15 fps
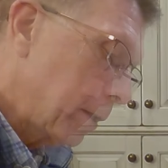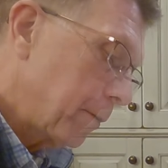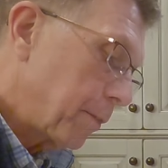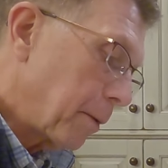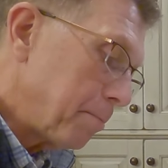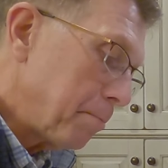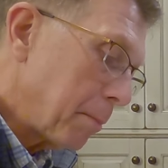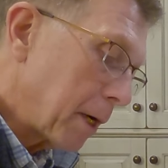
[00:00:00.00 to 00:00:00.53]
of
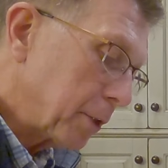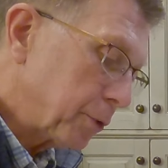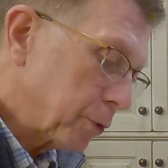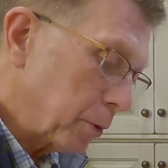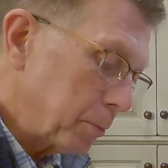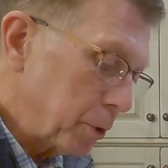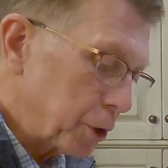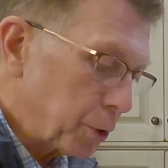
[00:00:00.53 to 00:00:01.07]
the
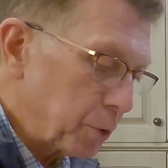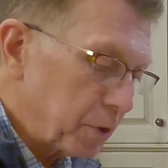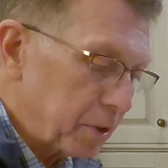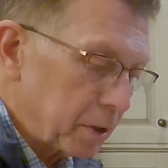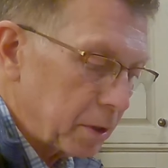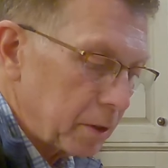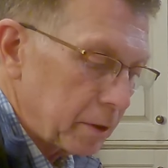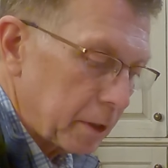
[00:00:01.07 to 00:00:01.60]
mushroom
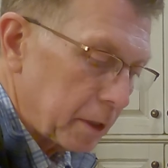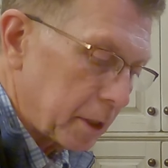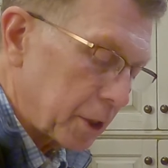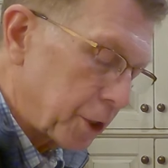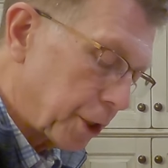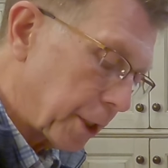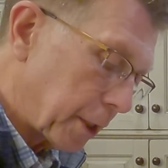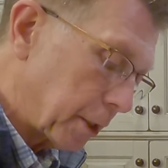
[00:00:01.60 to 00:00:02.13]
juices and the
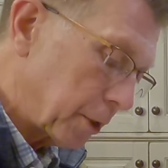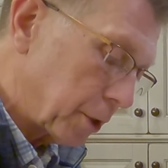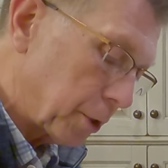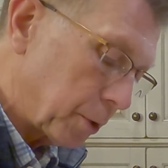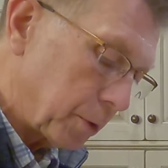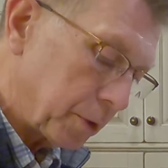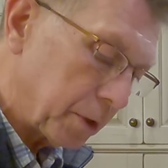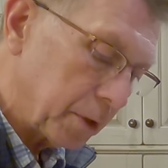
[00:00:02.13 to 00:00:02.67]
chicken
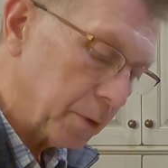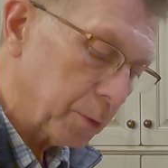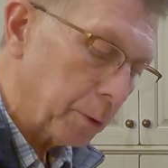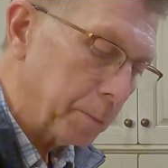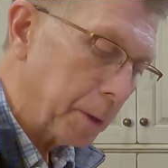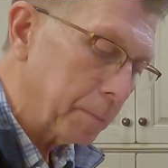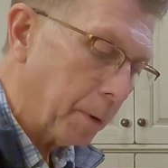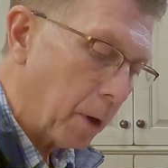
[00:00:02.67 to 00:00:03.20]
juices
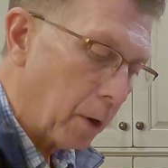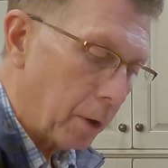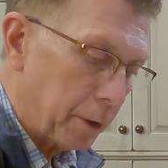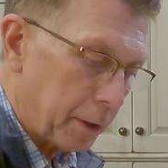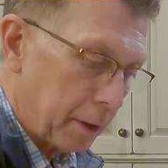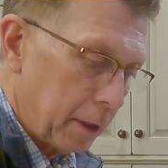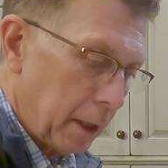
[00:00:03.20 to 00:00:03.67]
will be part